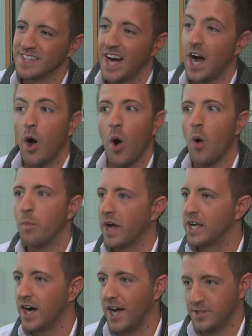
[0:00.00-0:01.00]
The hot, oh
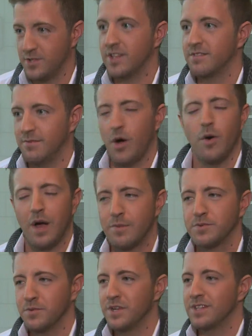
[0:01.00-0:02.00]
my gosh. The, oh,
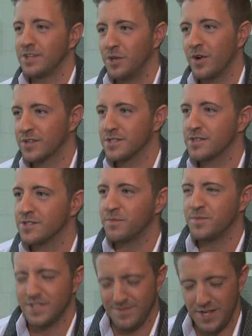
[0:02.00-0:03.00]
absolutely. The New York
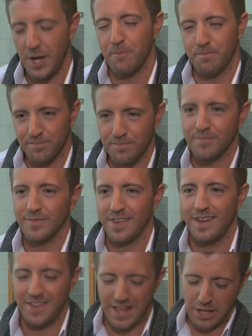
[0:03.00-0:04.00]
systems. Yep.
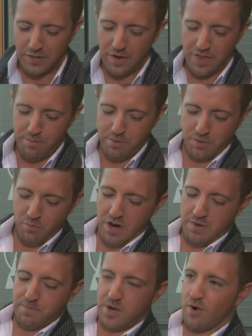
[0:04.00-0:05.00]
I love how they put them
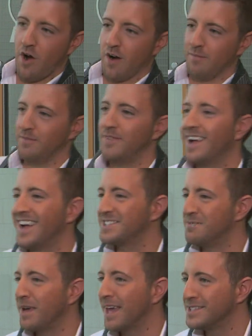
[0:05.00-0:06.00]
right up their arm.
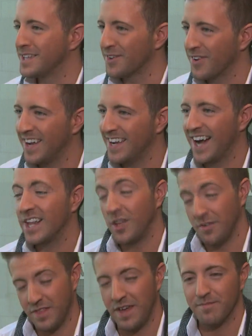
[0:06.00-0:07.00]
It's amazing, right? I
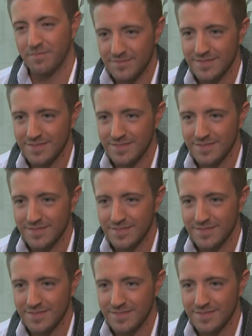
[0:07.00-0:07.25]
love them.